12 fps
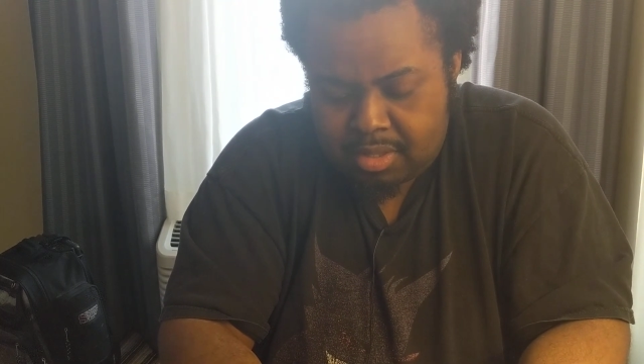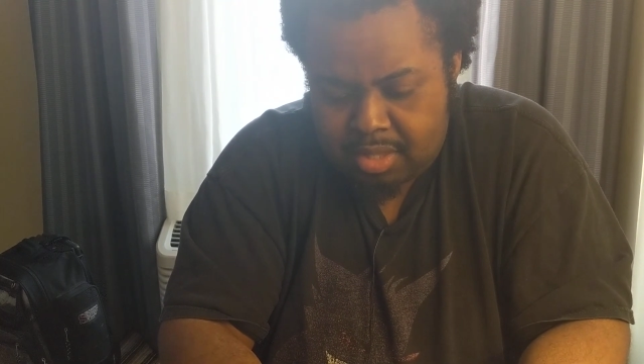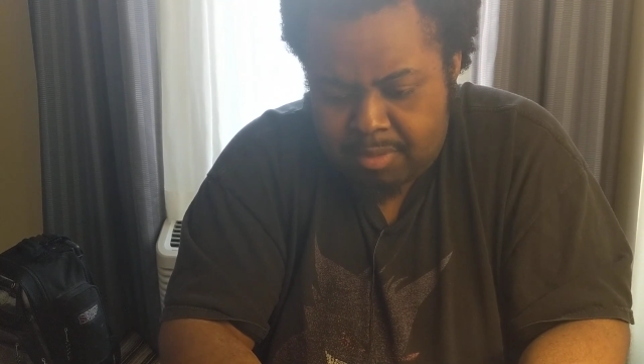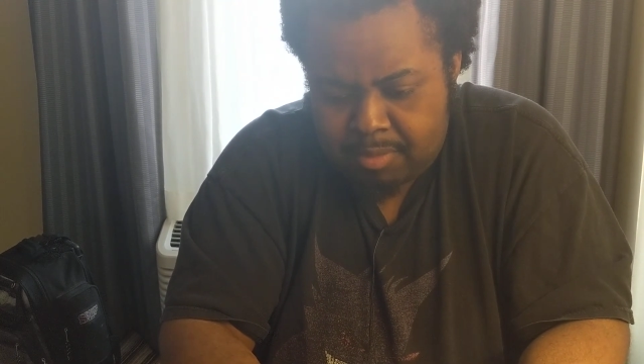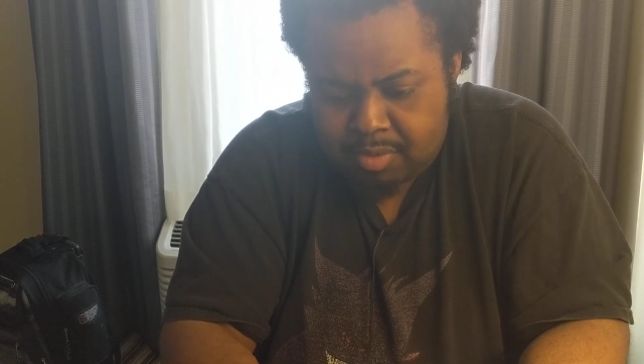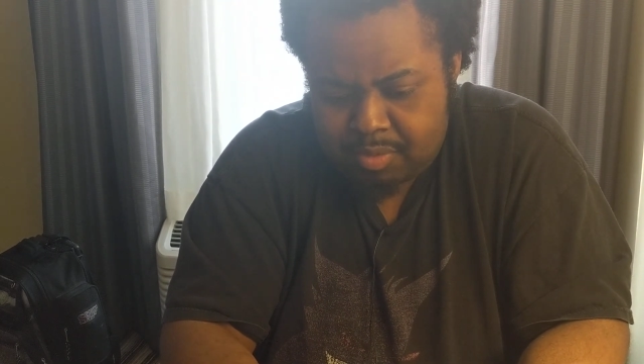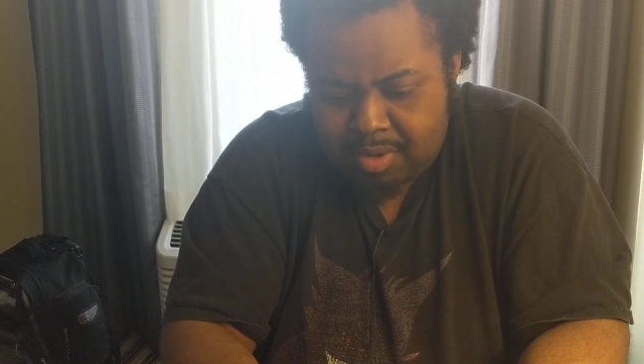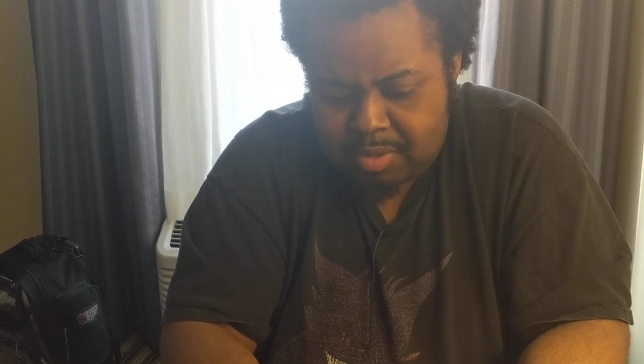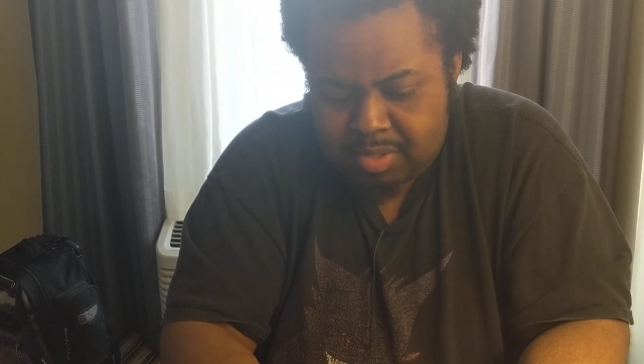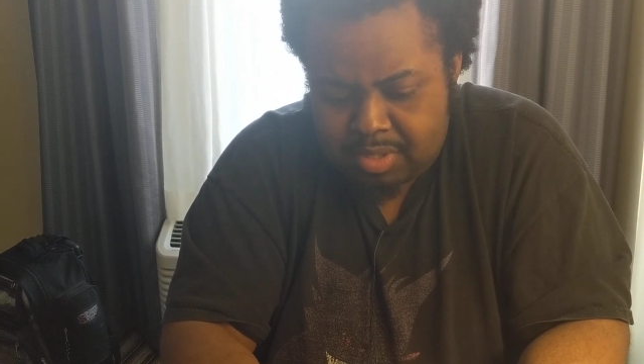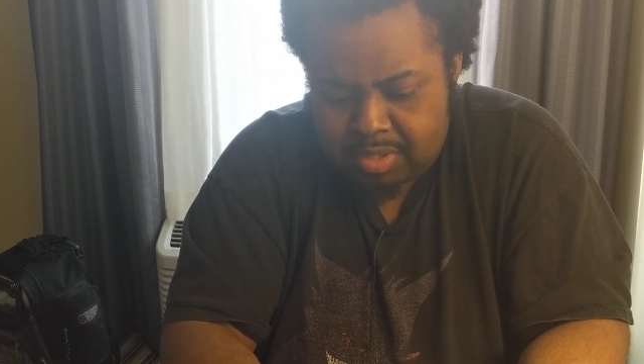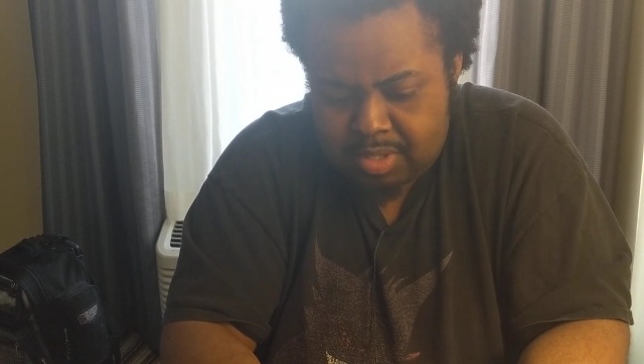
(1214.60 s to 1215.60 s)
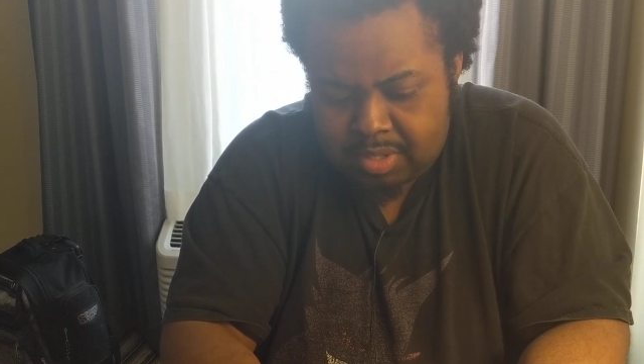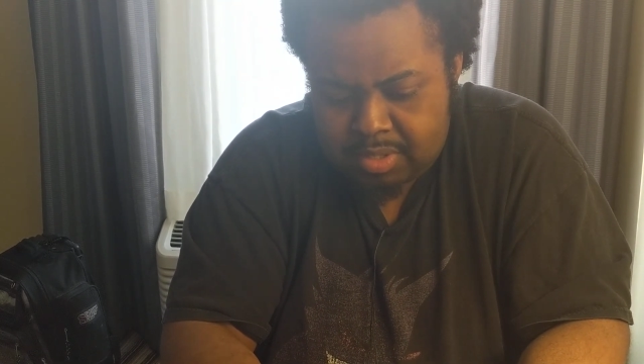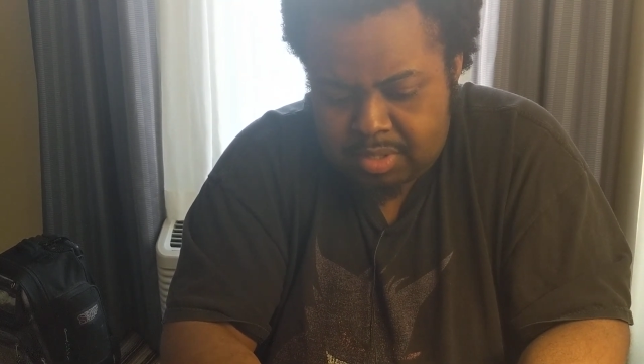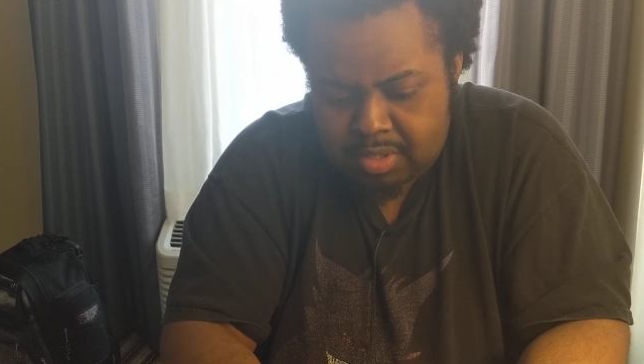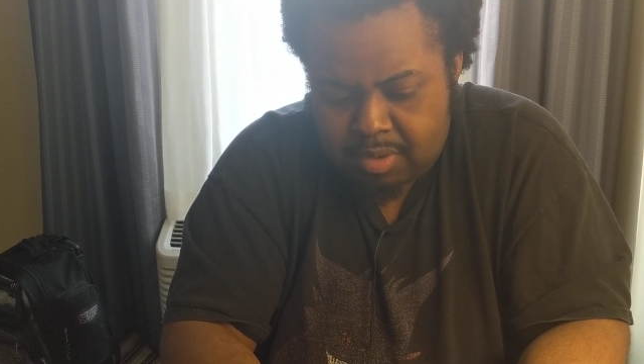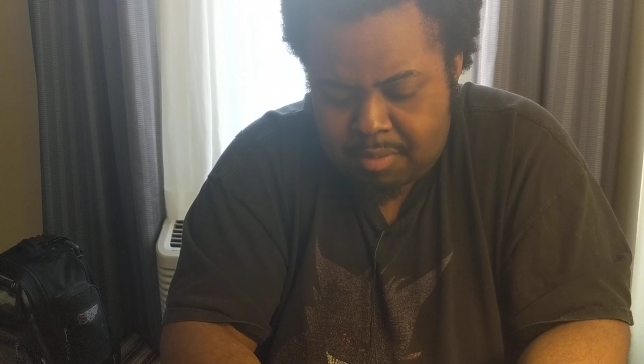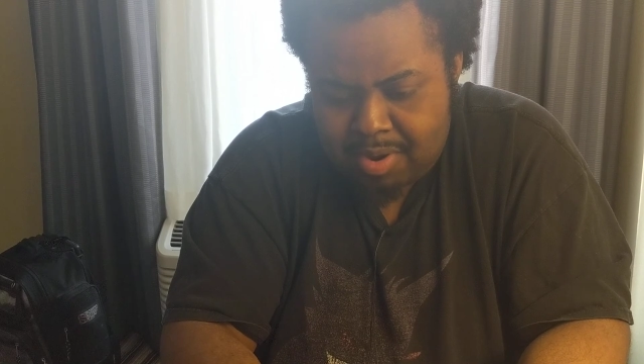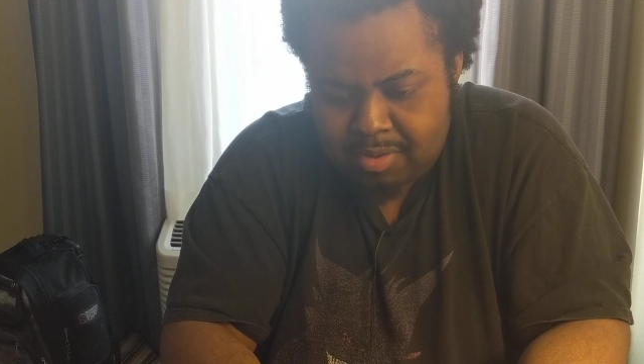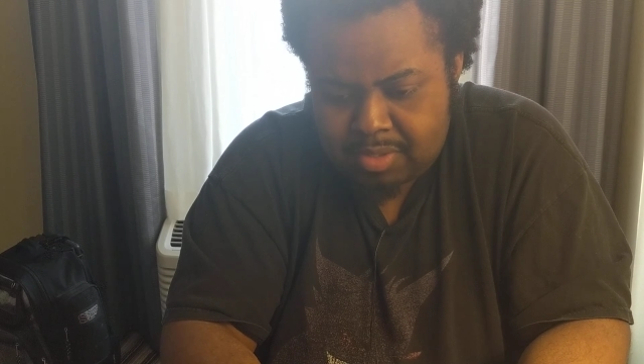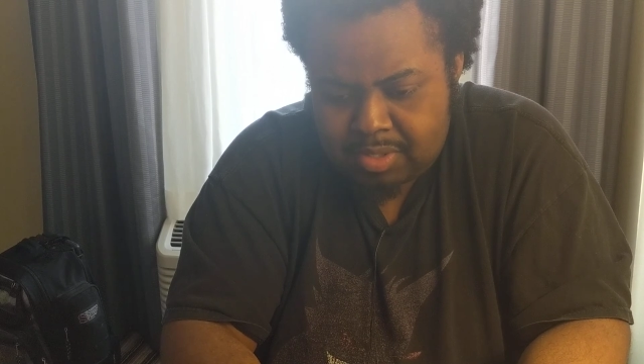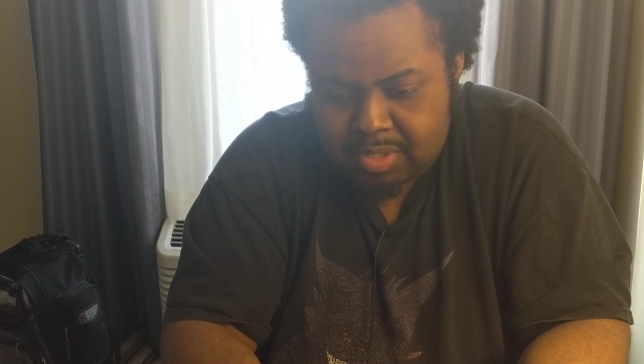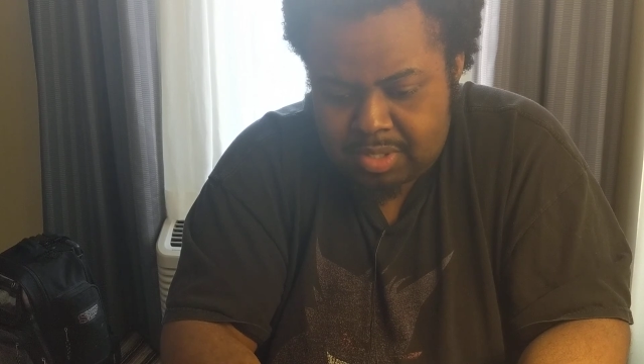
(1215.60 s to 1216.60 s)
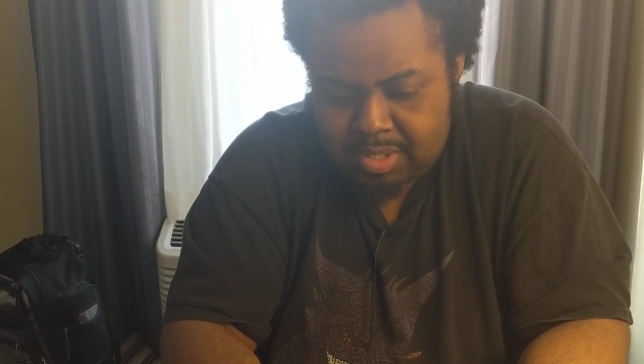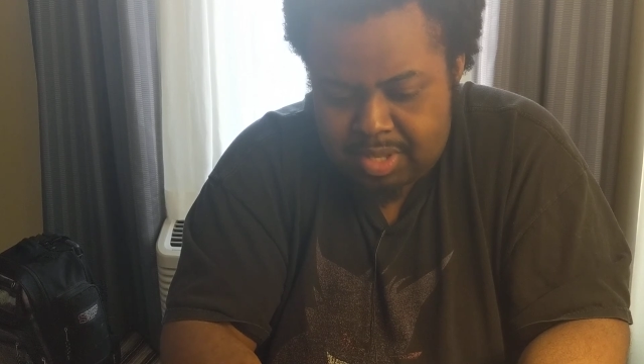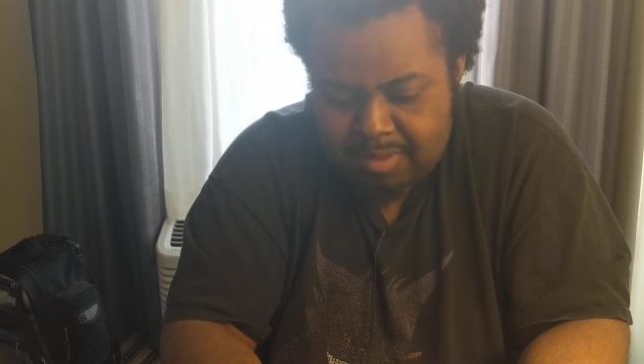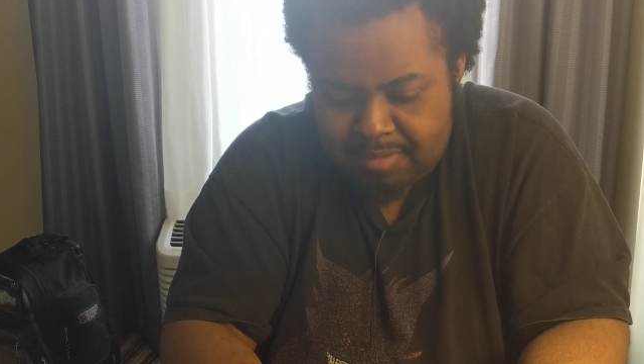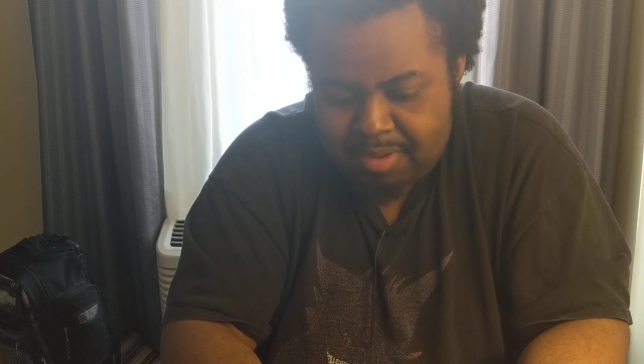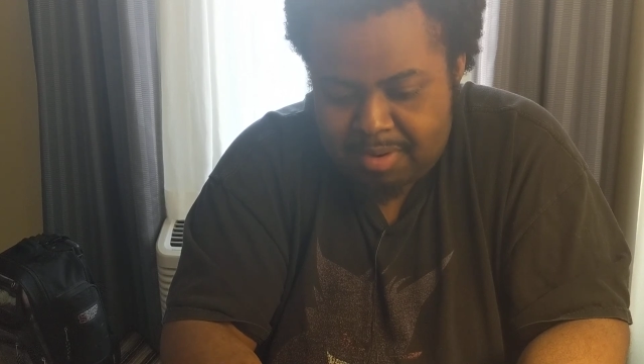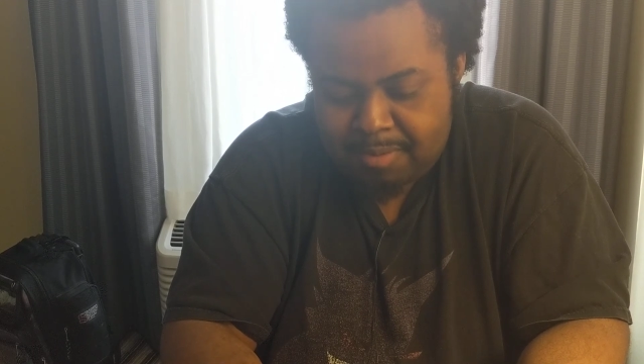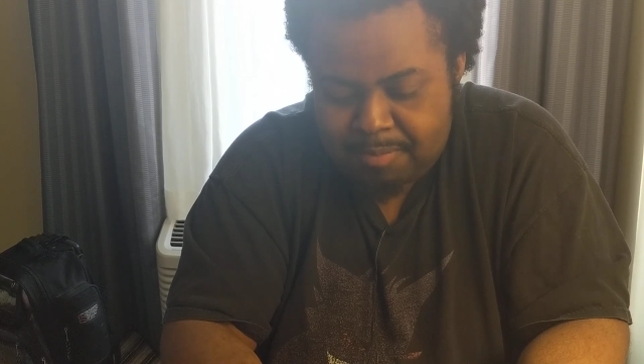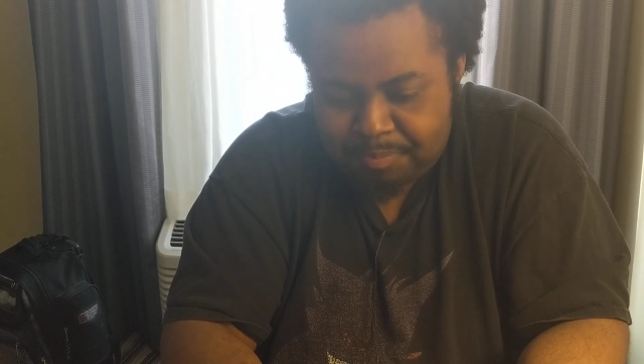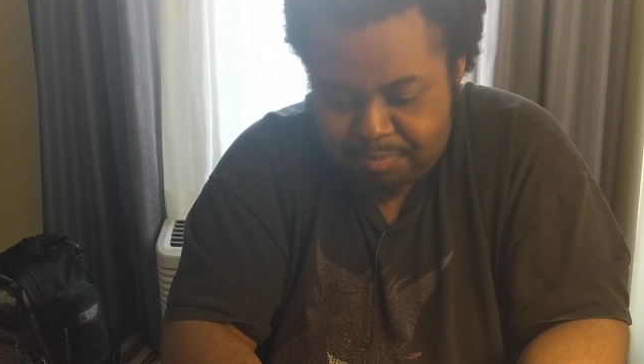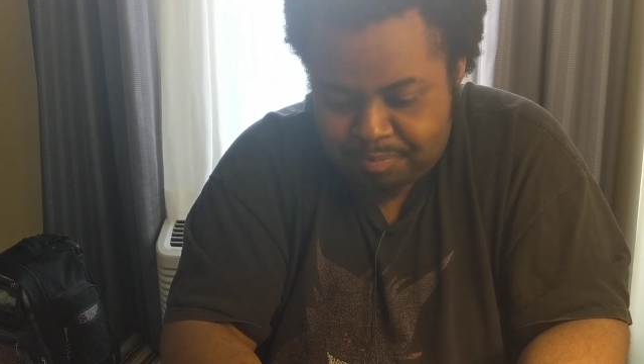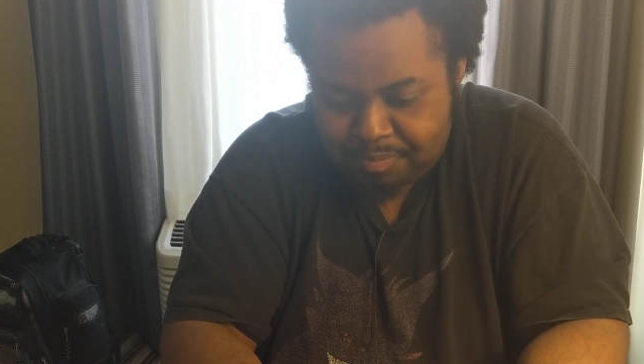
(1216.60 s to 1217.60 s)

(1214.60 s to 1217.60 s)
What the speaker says: that was round 6. And round 7,